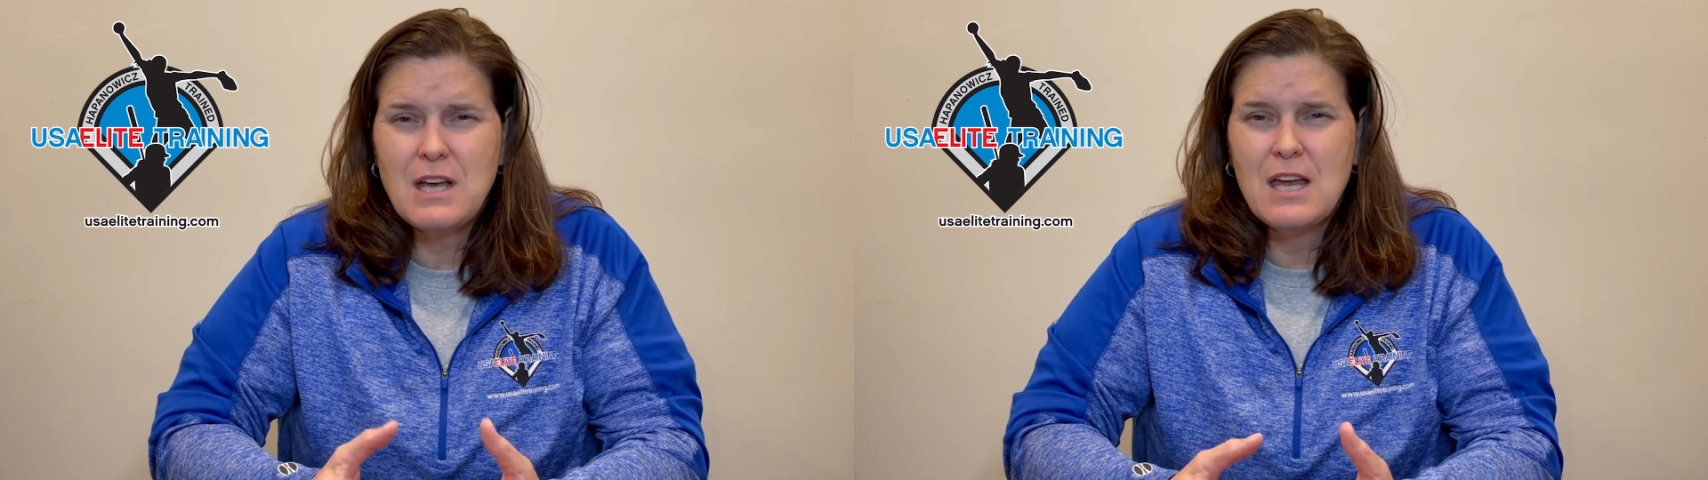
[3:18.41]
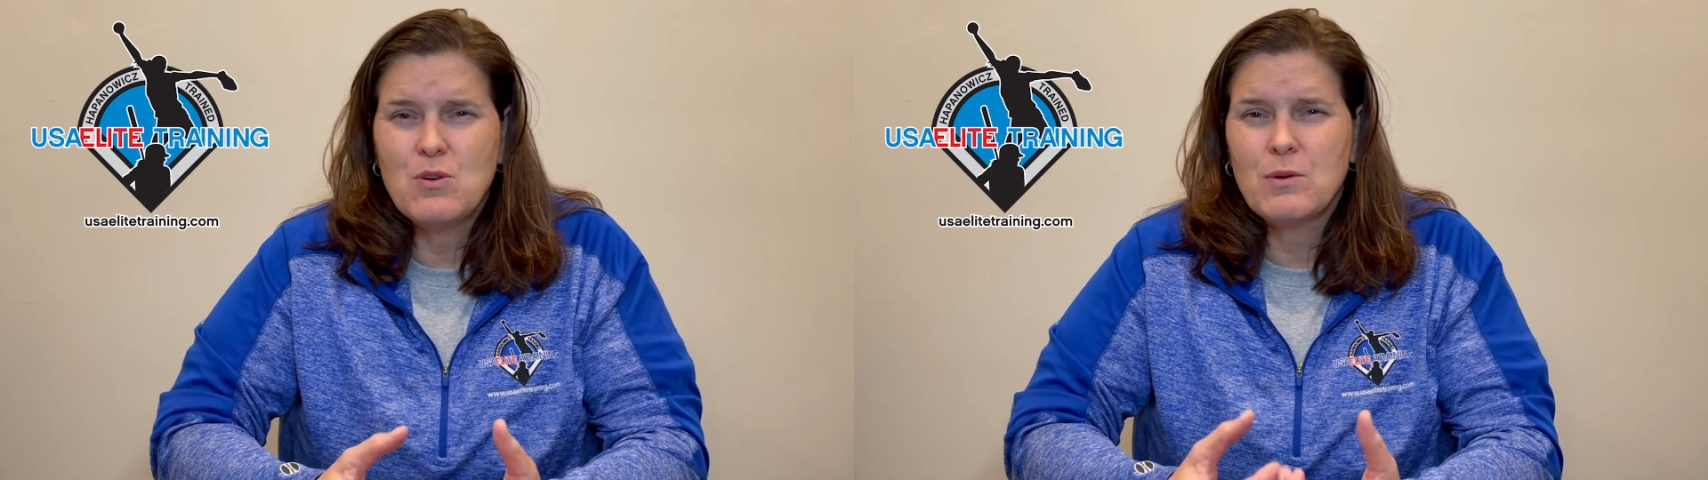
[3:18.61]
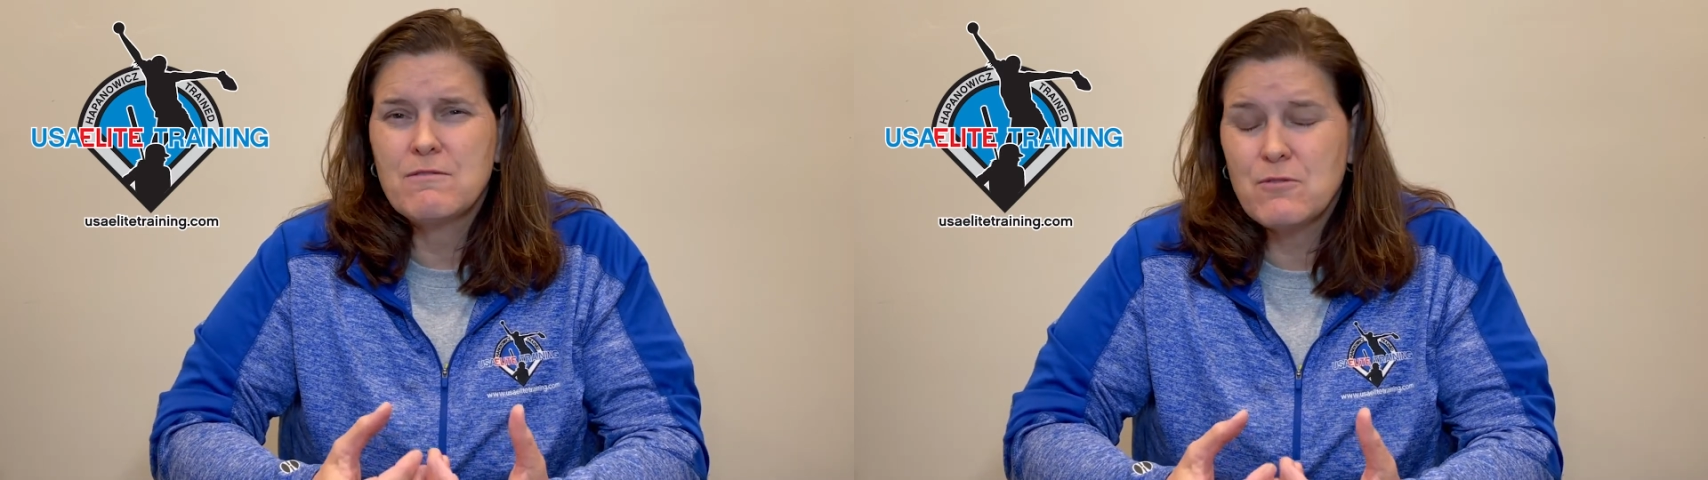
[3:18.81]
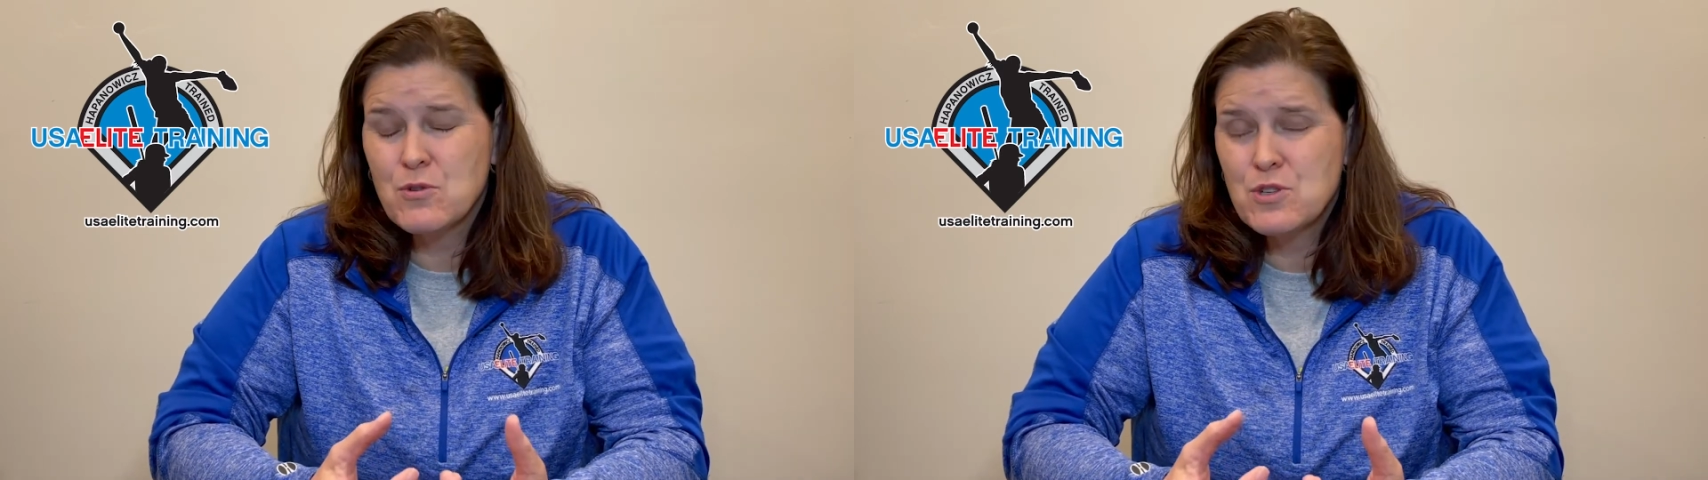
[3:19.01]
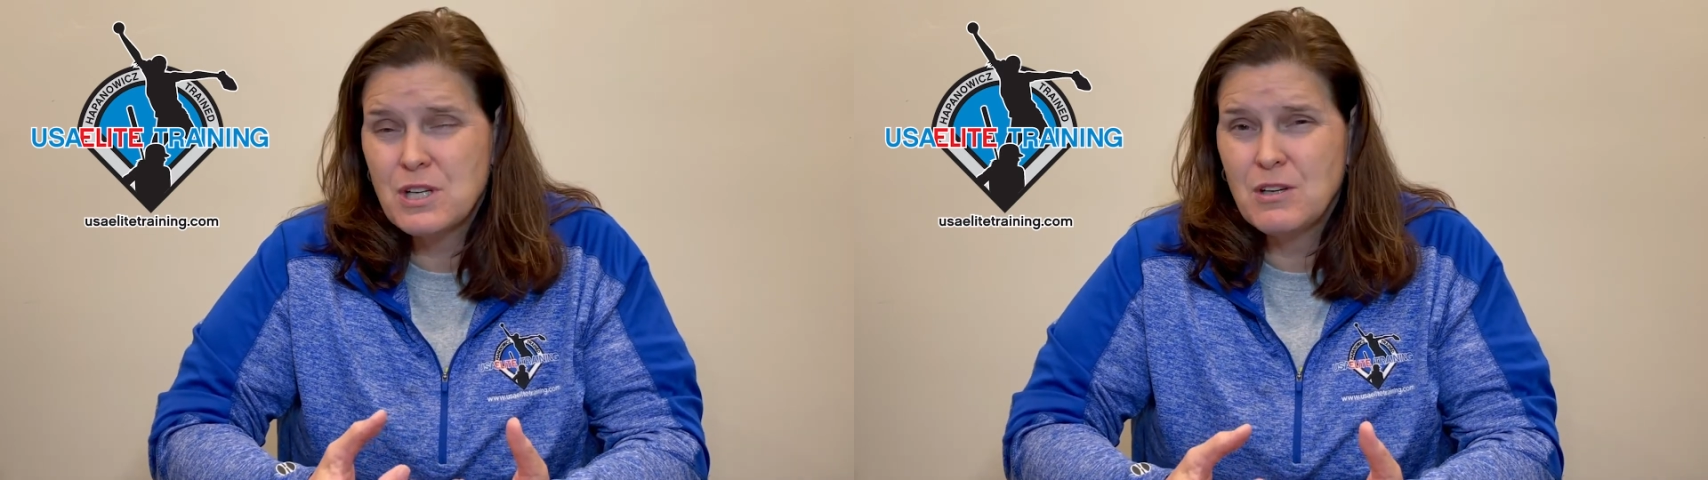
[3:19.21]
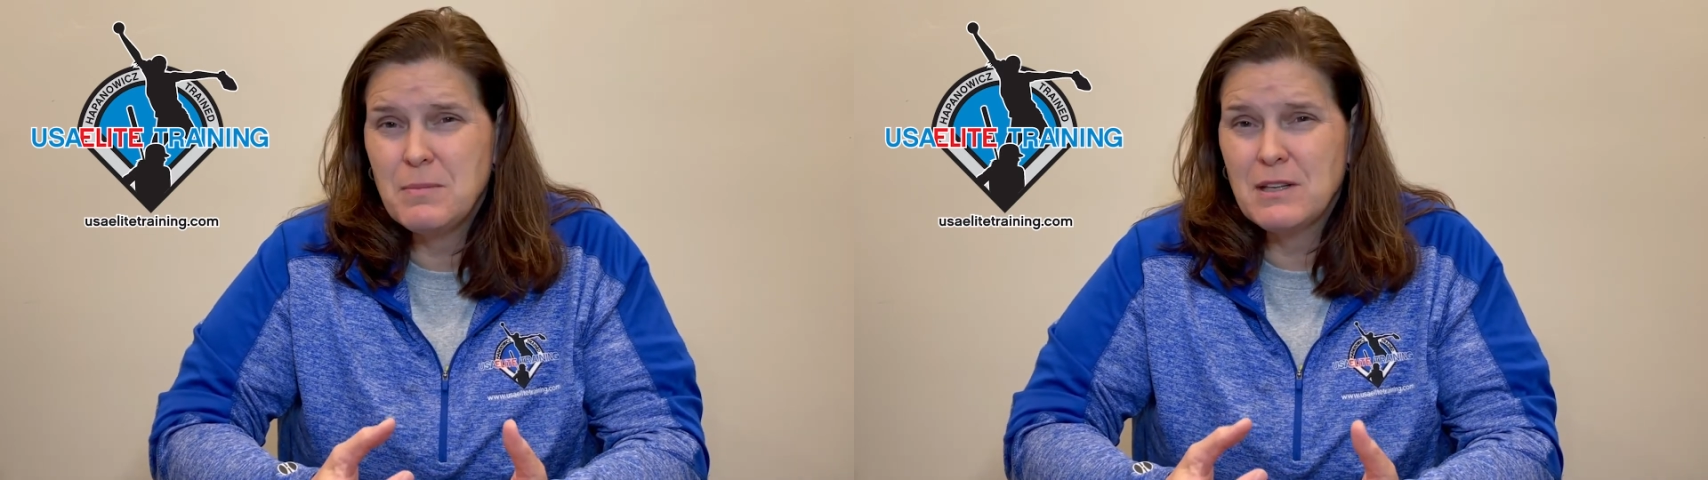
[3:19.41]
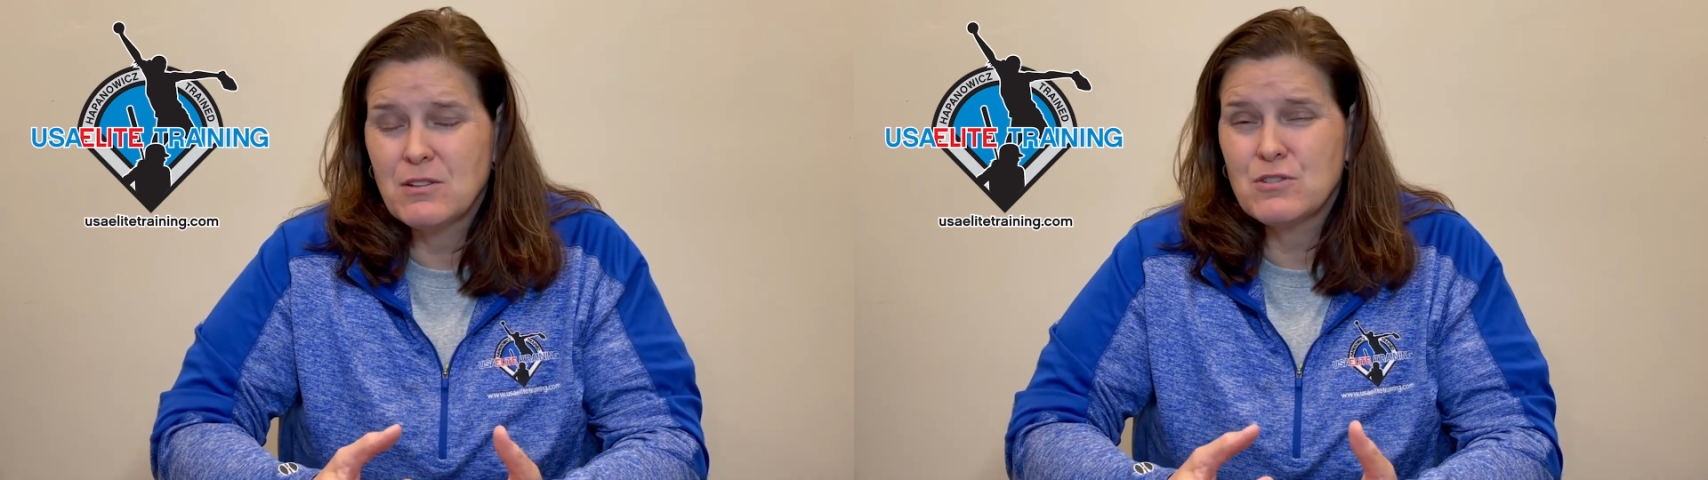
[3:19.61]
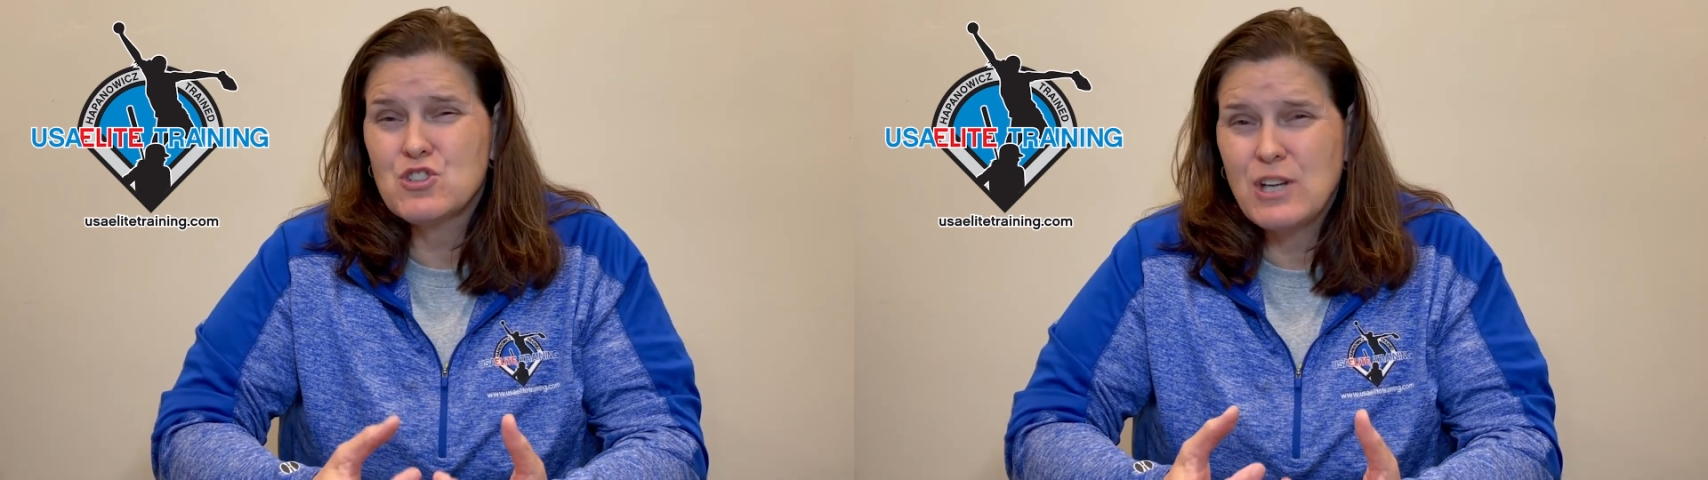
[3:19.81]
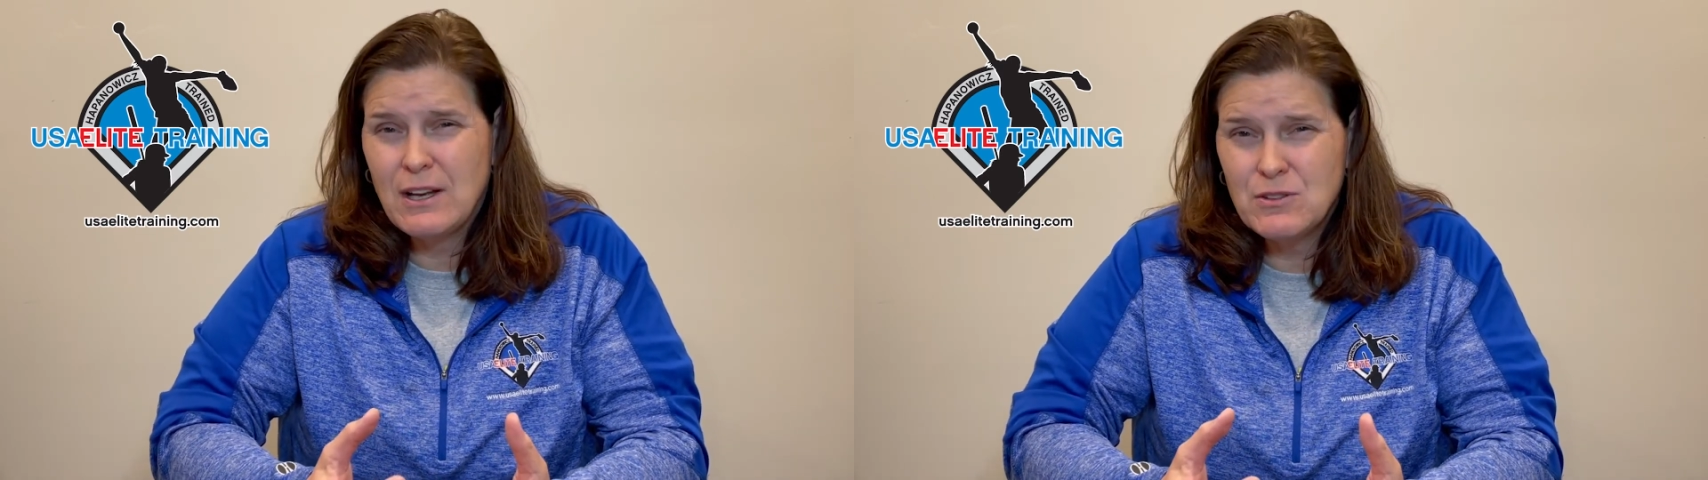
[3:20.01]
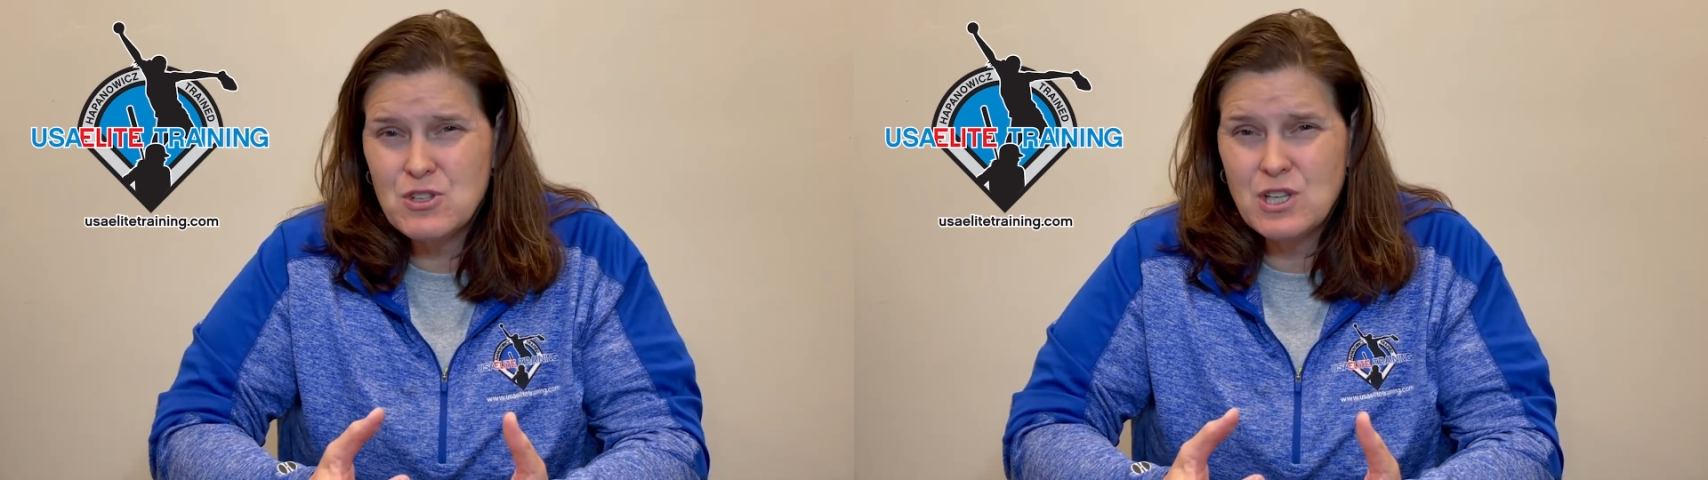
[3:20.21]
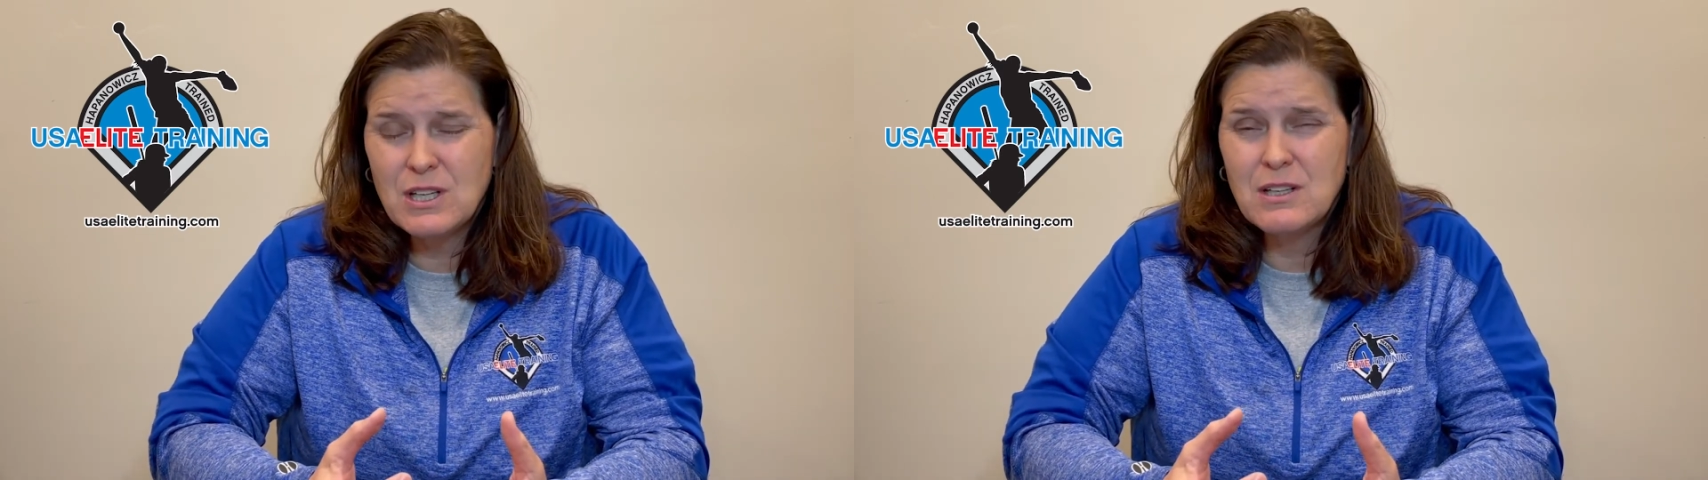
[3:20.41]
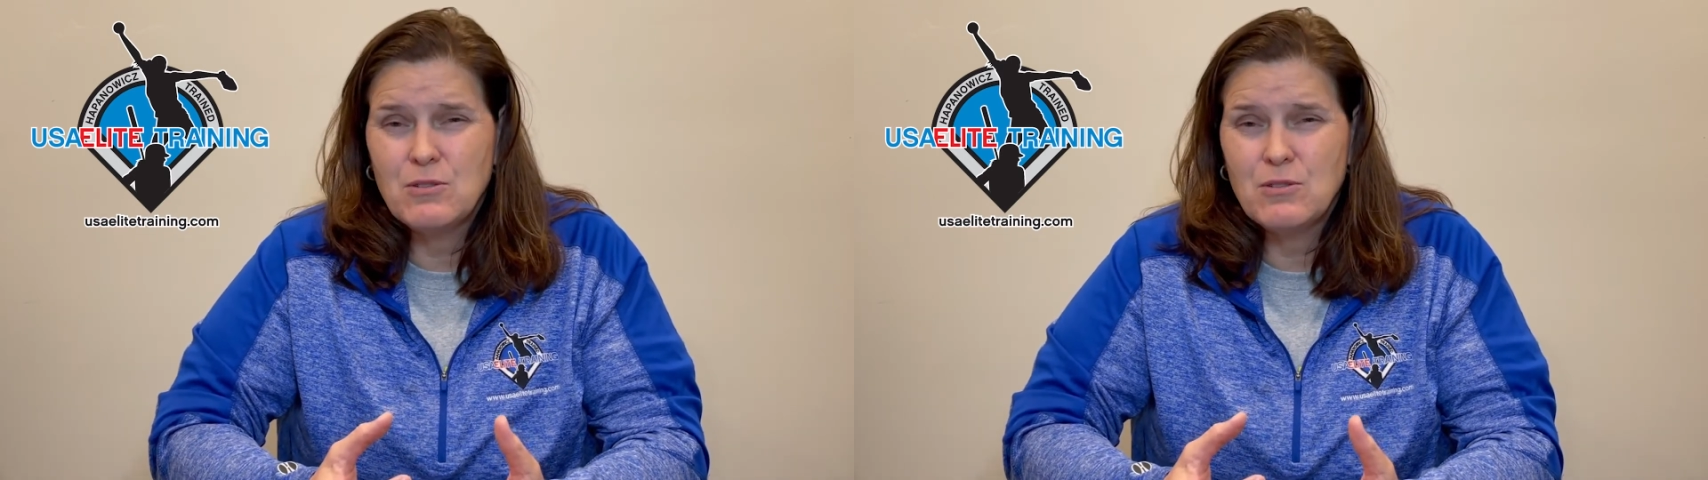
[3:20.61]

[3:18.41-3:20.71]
I know at first it could be a little challenging,